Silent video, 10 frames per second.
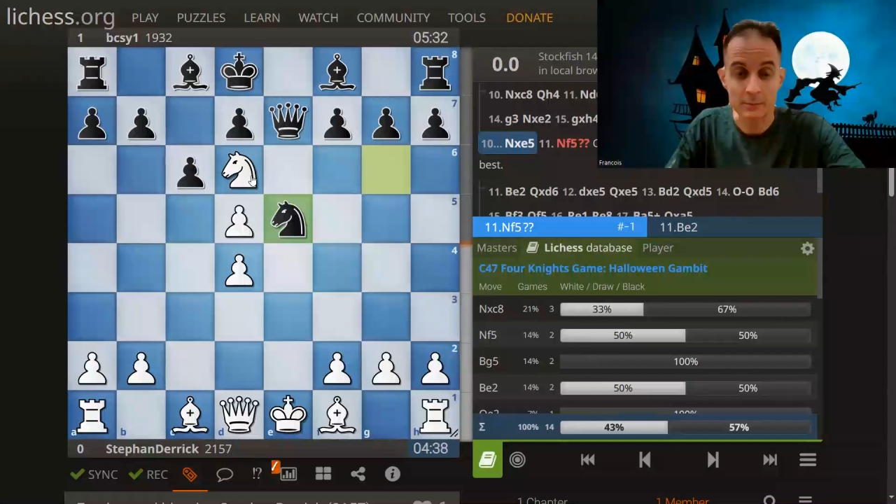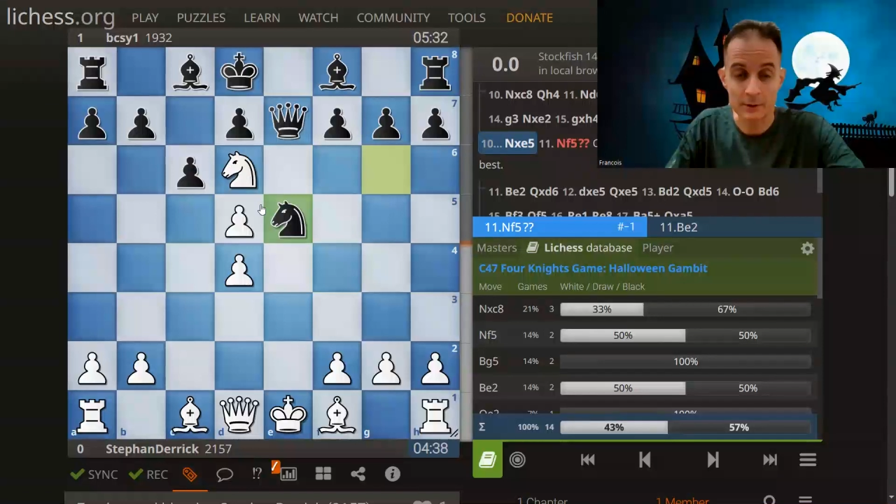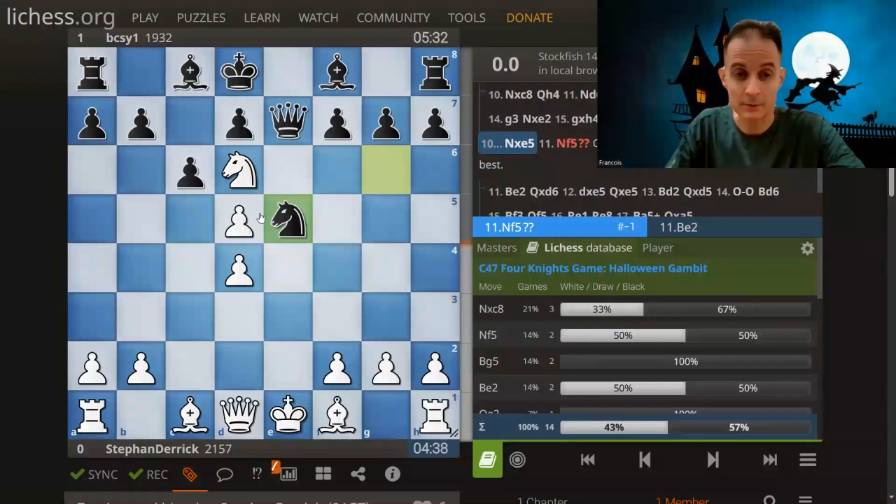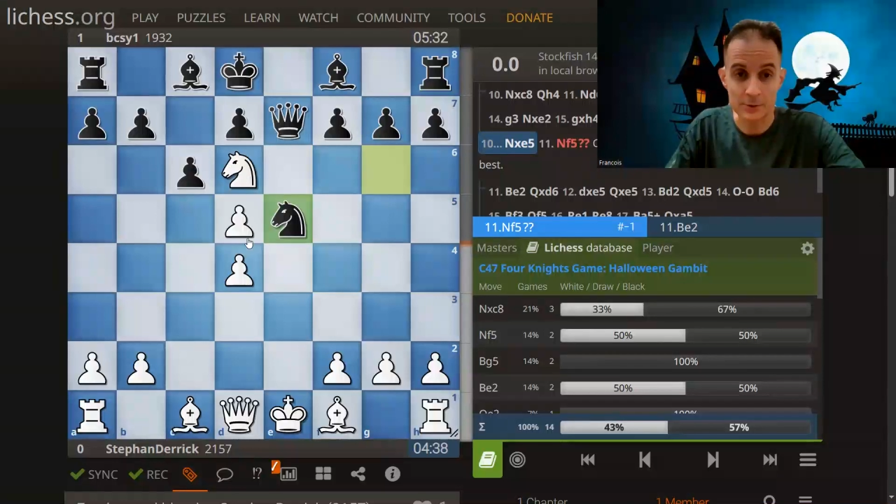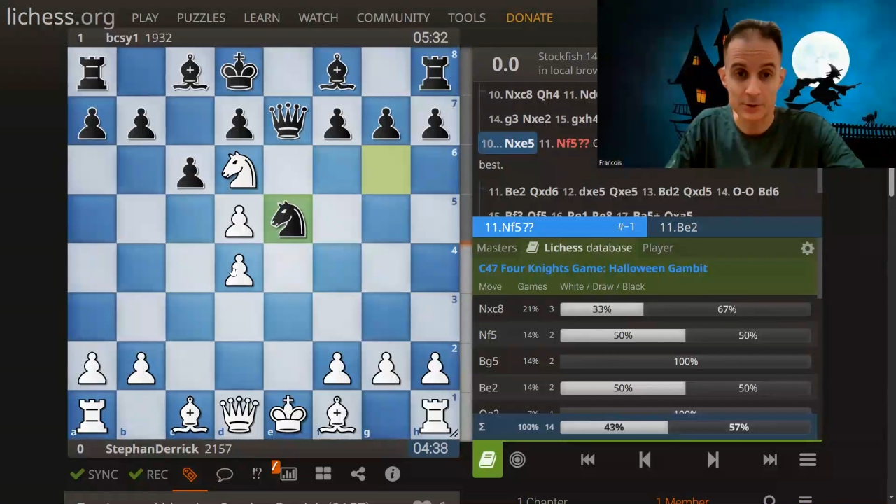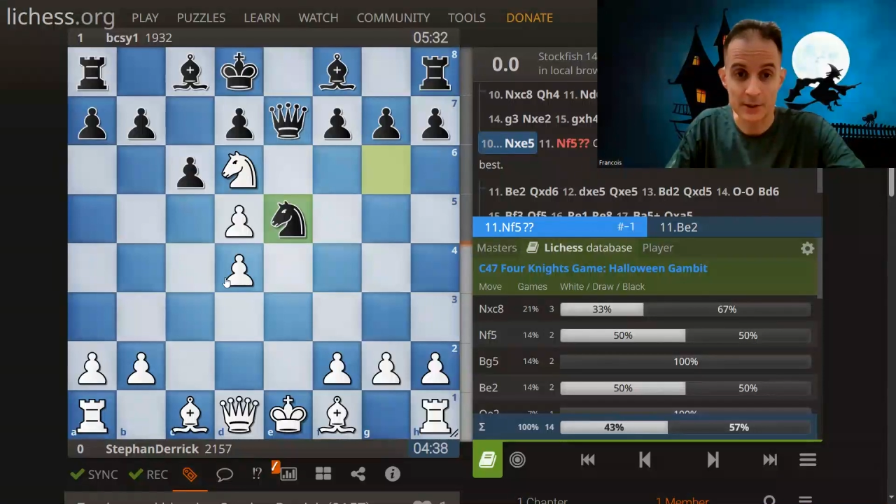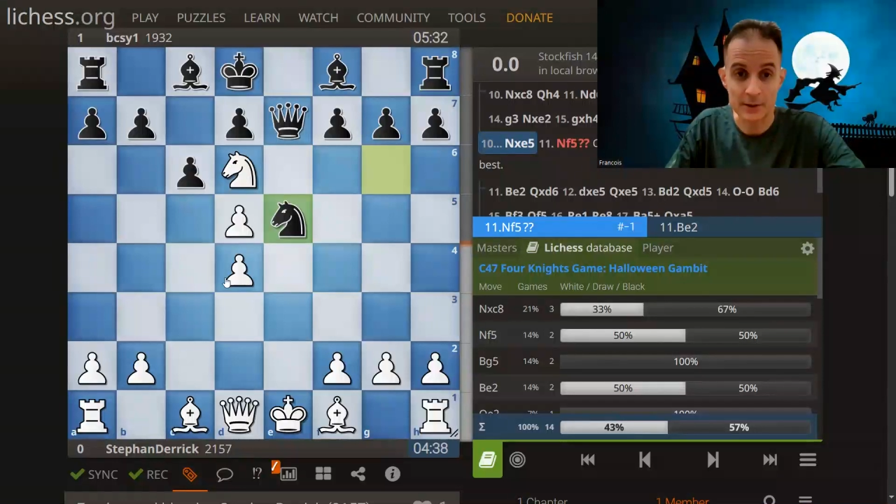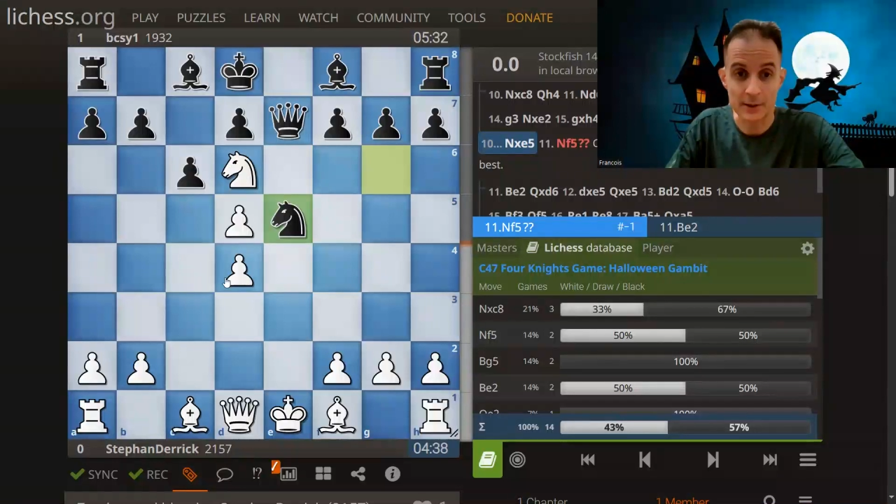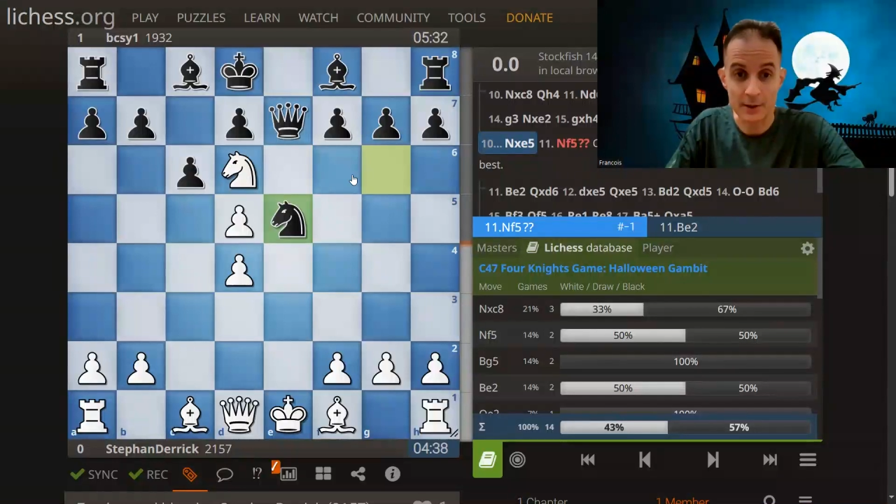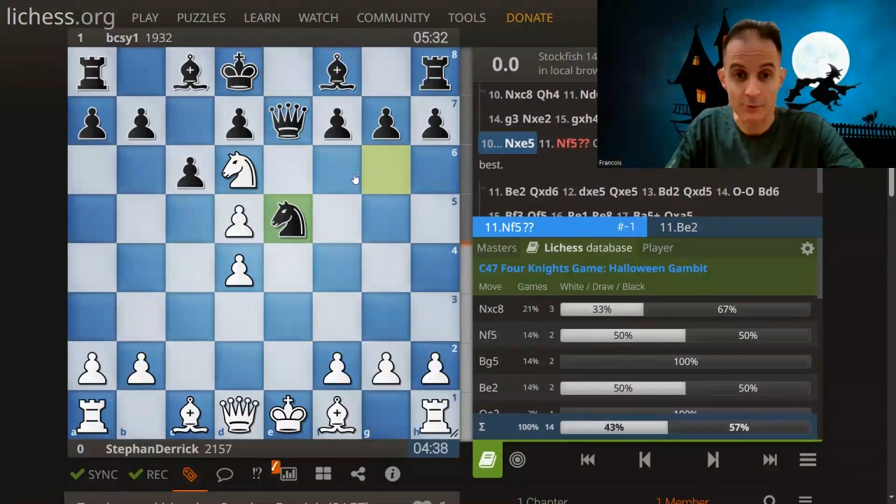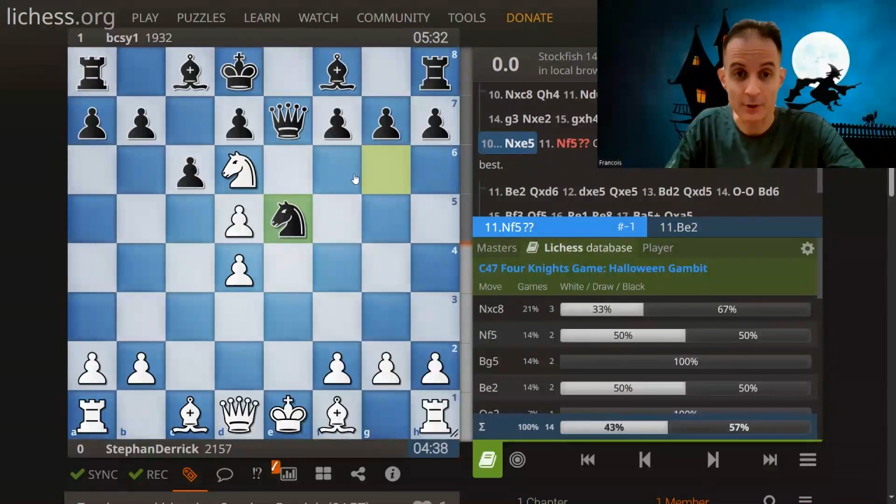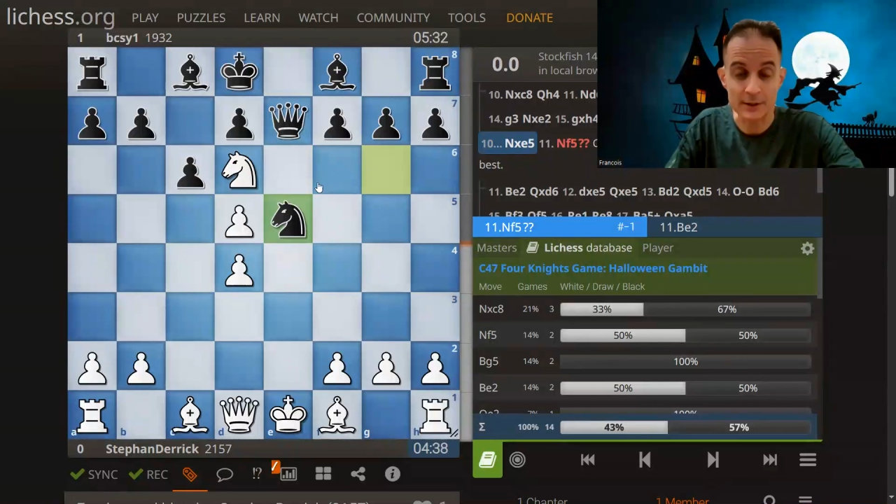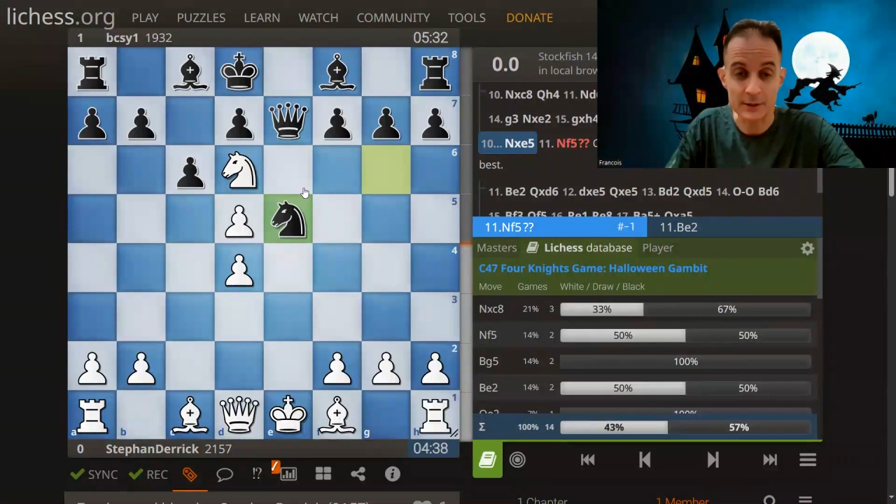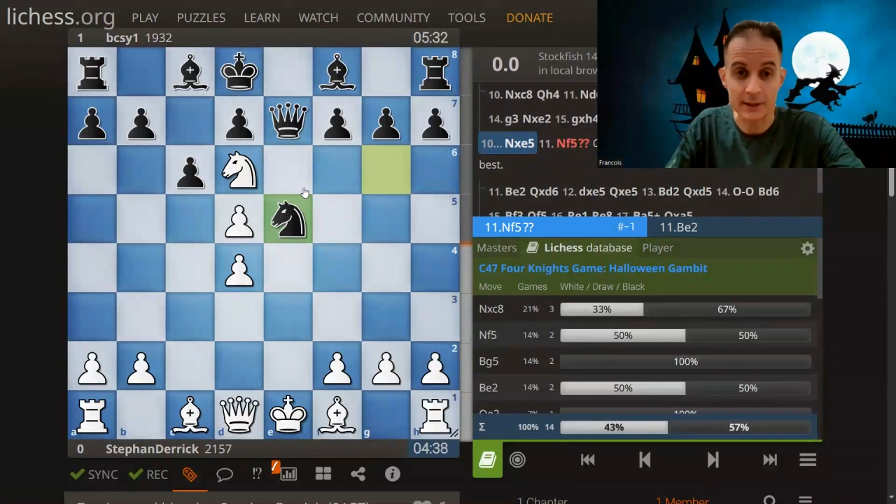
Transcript: because if I